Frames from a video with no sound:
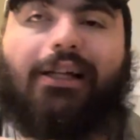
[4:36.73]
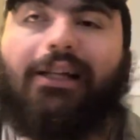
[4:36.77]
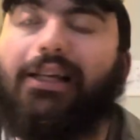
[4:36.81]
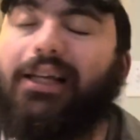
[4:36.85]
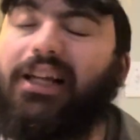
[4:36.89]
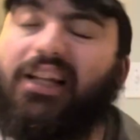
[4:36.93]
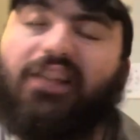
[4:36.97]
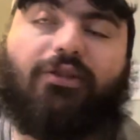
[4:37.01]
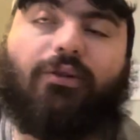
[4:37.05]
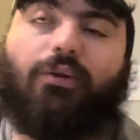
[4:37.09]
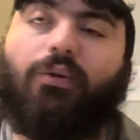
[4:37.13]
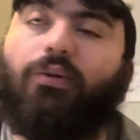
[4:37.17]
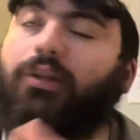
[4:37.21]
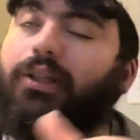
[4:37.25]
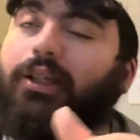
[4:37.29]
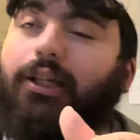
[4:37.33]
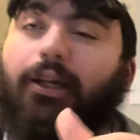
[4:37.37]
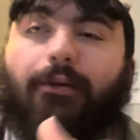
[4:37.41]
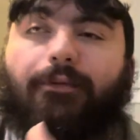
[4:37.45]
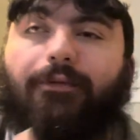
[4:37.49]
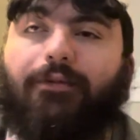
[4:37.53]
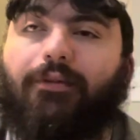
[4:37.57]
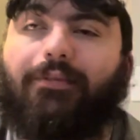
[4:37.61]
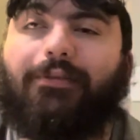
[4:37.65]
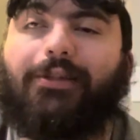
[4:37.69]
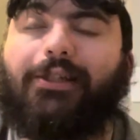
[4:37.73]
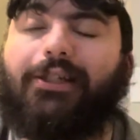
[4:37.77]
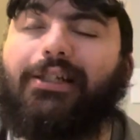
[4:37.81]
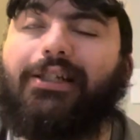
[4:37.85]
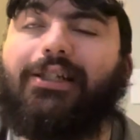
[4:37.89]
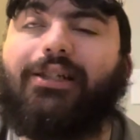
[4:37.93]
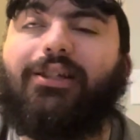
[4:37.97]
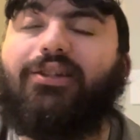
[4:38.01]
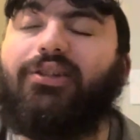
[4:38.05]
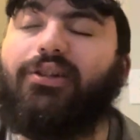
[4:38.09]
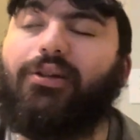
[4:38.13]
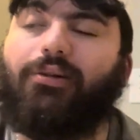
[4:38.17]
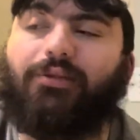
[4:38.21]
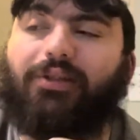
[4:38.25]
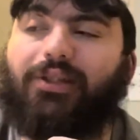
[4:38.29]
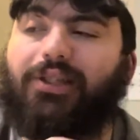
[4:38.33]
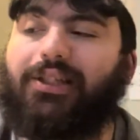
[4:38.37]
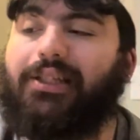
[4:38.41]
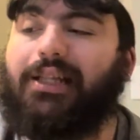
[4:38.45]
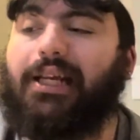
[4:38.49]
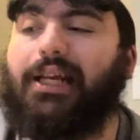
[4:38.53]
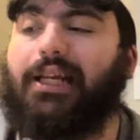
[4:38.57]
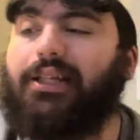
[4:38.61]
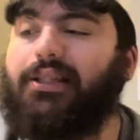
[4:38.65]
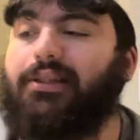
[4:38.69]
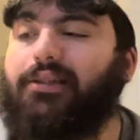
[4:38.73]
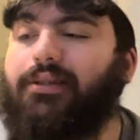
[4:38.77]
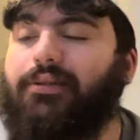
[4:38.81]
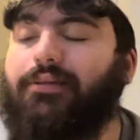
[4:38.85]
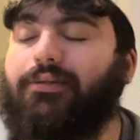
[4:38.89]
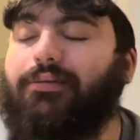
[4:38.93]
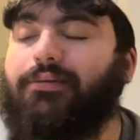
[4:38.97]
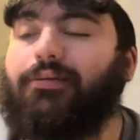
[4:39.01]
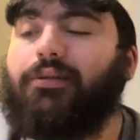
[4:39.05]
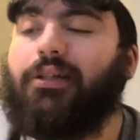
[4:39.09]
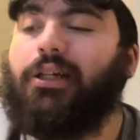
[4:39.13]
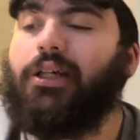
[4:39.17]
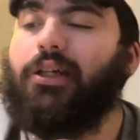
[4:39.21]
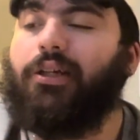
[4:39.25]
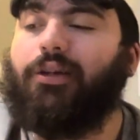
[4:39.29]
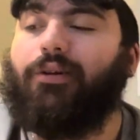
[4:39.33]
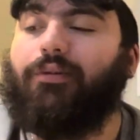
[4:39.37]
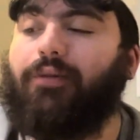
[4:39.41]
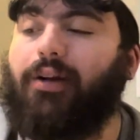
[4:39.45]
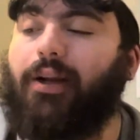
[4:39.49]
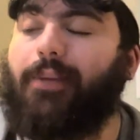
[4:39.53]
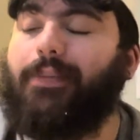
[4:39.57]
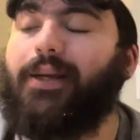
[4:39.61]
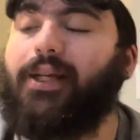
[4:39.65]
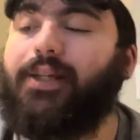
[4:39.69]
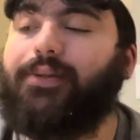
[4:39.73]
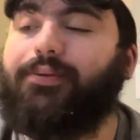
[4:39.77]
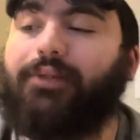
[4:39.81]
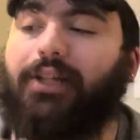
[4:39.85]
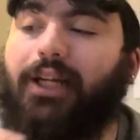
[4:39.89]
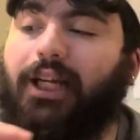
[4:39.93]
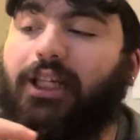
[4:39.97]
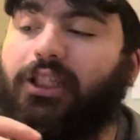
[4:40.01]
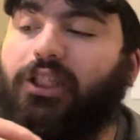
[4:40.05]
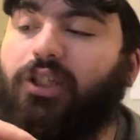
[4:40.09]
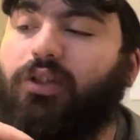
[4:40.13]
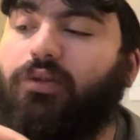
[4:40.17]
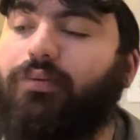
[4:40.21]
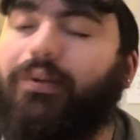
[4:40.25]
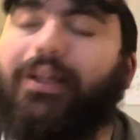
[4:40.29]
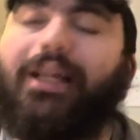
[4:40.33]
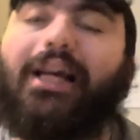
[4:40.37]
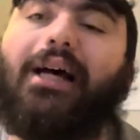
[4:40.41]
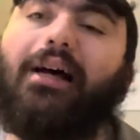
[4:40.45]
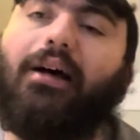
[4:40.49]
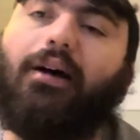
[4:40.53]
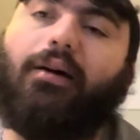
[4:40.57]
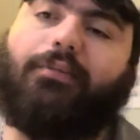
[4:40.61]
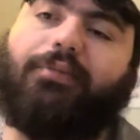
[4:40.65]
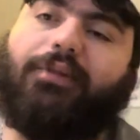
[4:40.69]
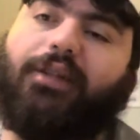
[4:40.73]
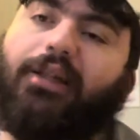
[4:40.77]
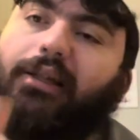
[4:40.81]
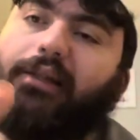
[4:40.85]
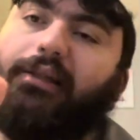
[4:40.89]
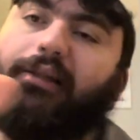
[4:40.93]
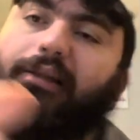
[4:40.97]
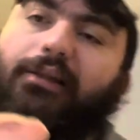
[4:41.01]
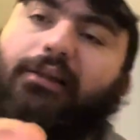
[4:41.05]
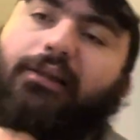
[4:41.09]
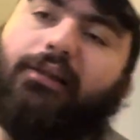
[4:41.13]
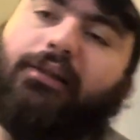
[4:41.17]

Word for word: it's only up from here, so just stay in tune. Rap House Reactions, we out. Peace.